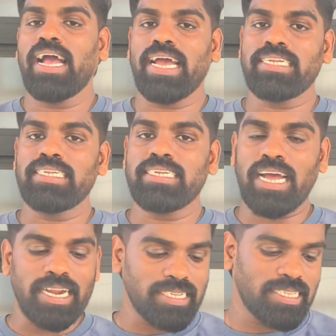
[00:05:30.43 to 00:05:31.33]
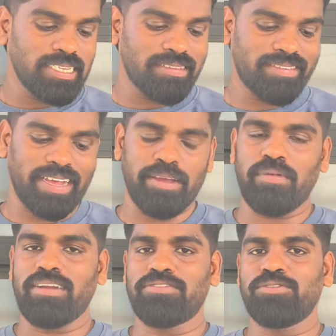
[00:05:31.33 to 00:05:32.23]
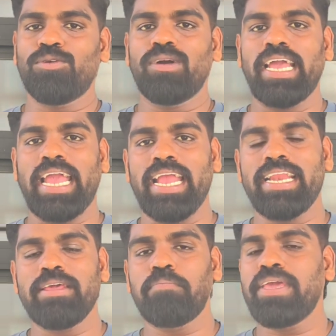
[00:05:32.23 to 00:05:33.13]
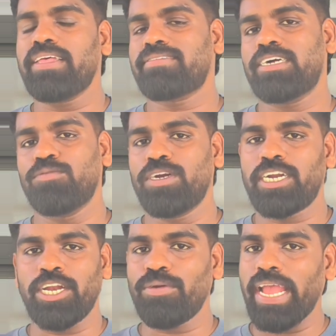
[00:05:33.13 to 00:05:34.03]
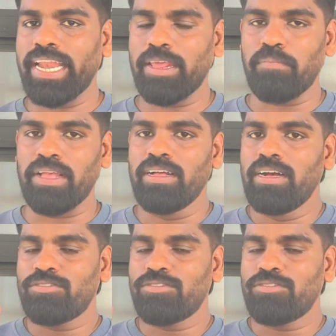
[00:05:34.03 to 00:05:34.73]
and at this time also ADP is converted into ATP.